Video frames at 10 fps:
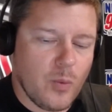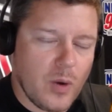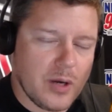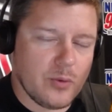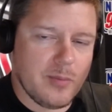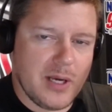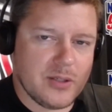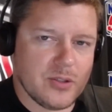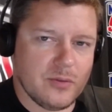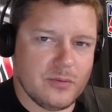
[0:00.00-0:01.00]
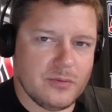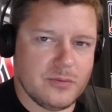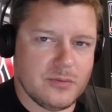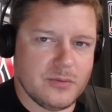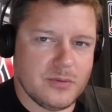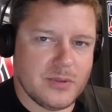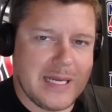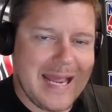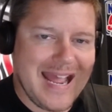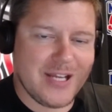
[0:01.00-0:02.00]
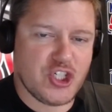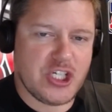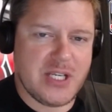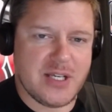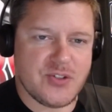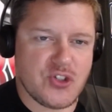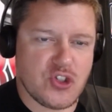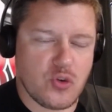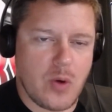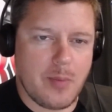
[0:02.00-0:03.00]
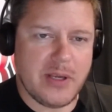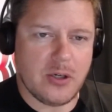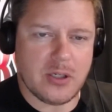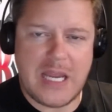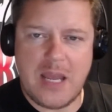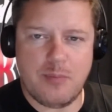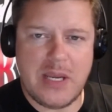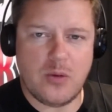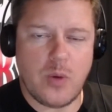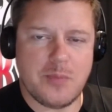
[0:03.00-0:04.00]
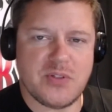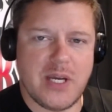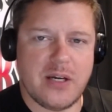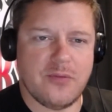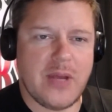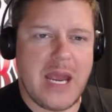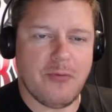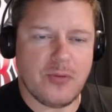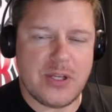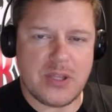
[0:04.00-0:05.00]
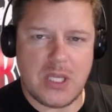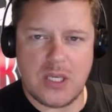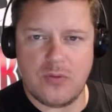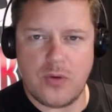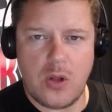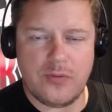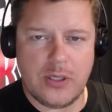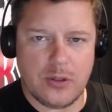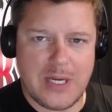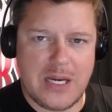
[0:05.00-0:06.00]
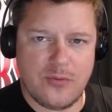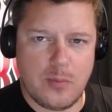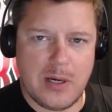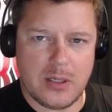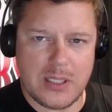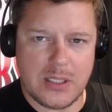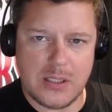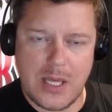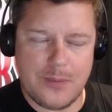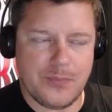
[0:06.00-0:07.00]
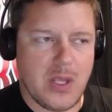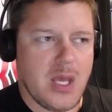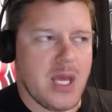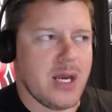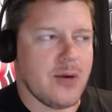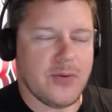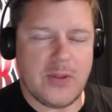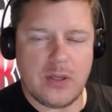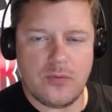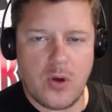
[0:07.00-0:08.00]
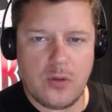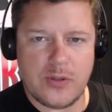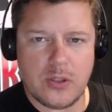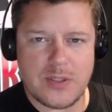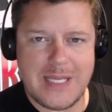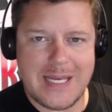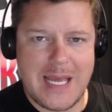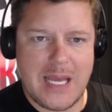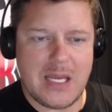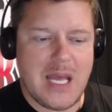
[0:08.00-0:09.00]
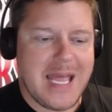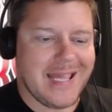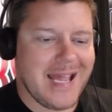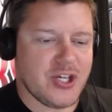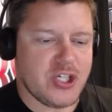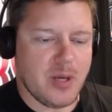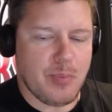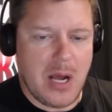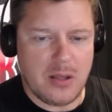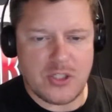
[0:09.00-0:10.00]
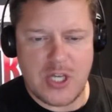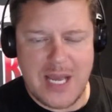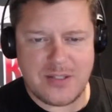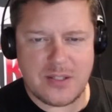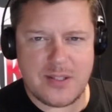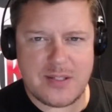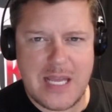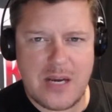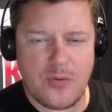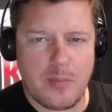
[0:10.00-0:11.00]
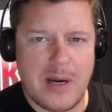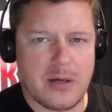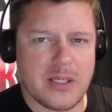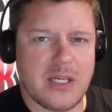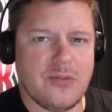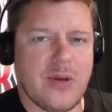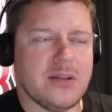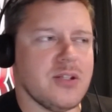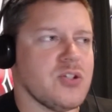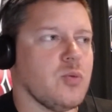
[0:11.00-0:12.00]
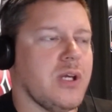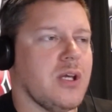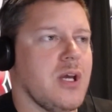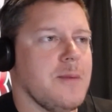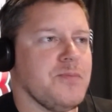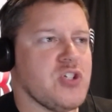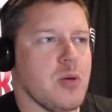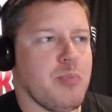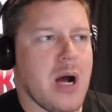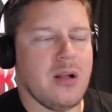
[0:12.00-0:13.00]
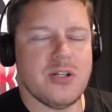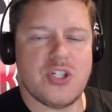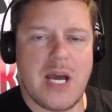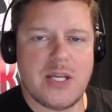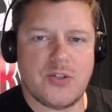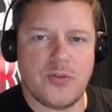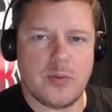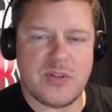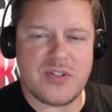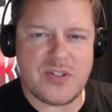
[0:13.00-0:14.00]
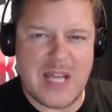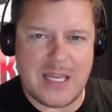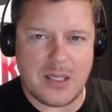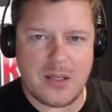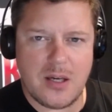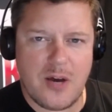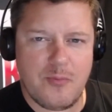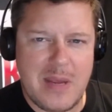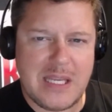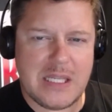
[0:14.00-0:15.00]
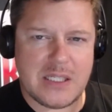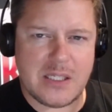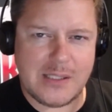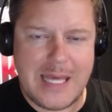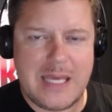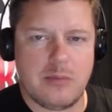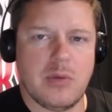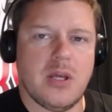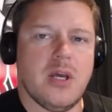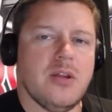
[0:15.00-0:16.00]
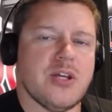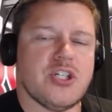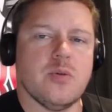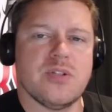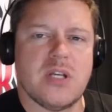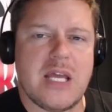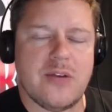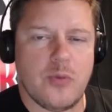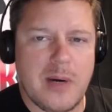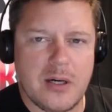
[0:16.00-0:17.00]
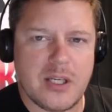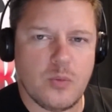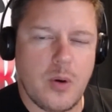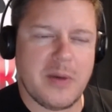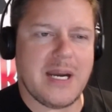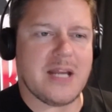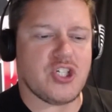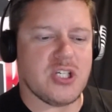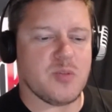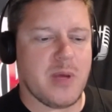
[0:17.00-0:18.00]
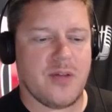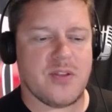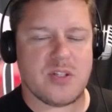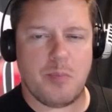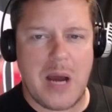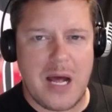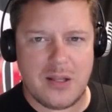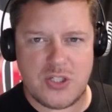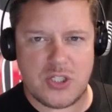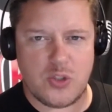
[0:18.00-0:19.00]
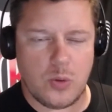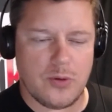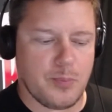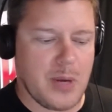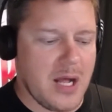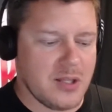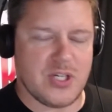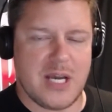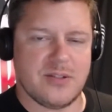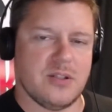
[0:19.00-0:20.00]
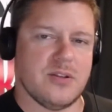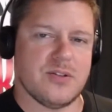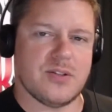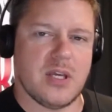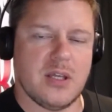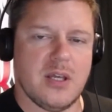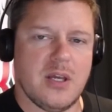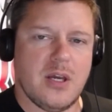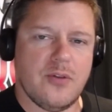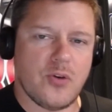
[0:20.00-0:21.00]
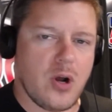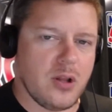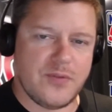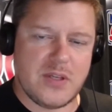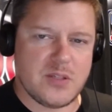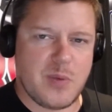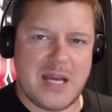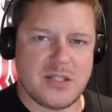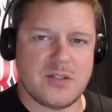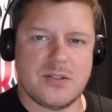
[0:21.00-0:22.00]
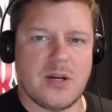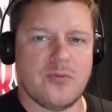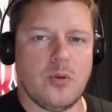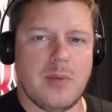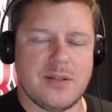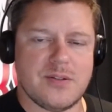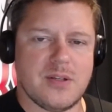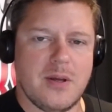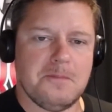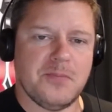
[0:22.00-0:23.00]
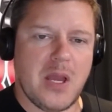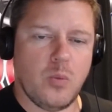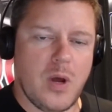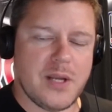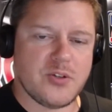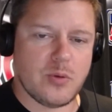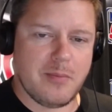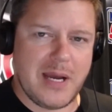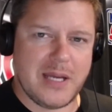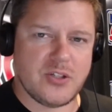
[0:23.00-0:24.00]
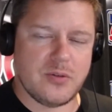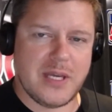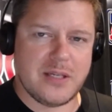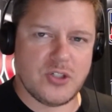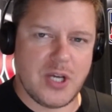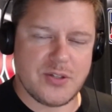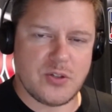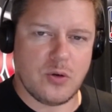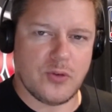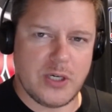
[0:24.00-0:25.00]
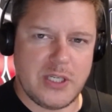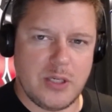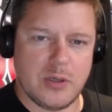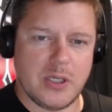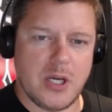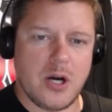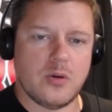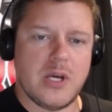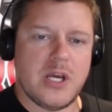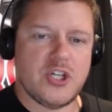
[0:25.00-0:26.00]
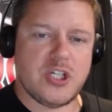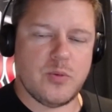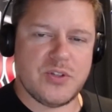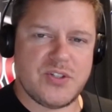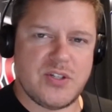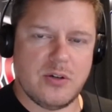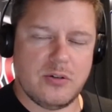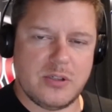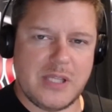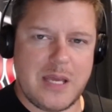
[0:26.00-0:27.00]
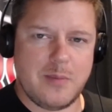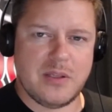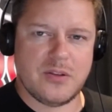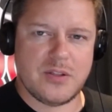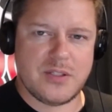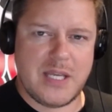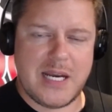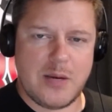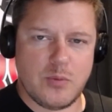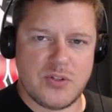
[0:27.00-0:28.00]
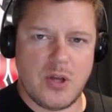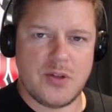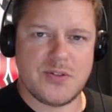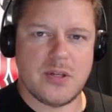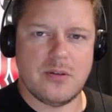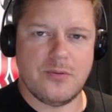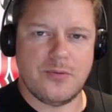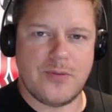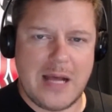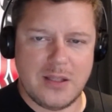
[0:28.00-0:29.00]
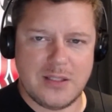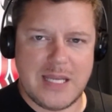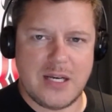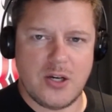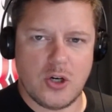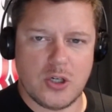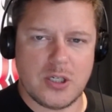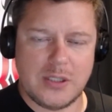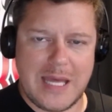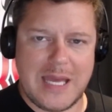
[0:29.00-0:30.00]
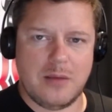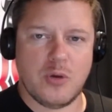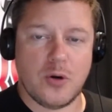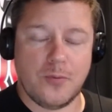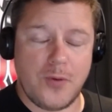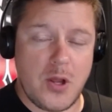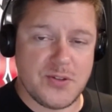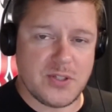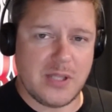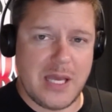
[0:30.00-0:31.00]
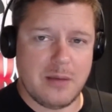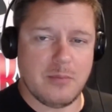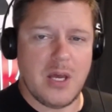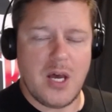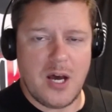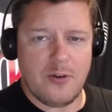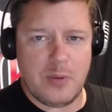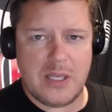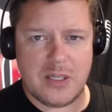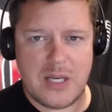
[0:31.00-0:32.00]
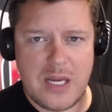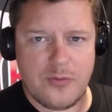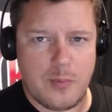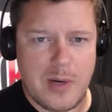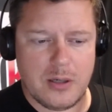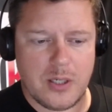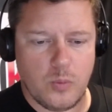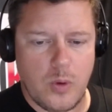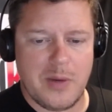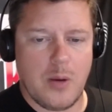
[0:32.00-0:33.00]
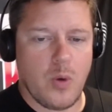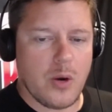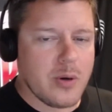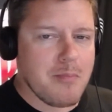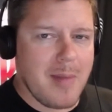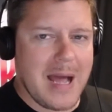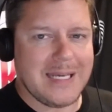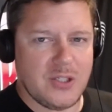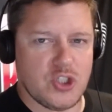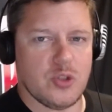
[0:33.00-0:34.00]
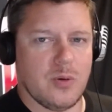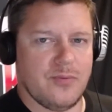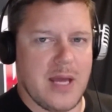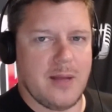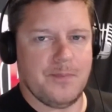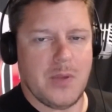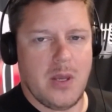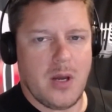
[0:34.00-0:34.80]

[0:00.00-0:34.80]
I want to remind you that as she is scrubbing her campaign website of everything involving her Native American claim and everything involving her DNA, and as she apologized at this Native American event this week, she apologized for the mistake of making the claim that she was a Native American woman. And as she has been on this apology tour, apologizing to this thing for all of these past several months, I want to remind you that just over a year ago, she was still claiming that the DNA results validated her claim, her false claim of being a Native American woman. I want to remind you of that.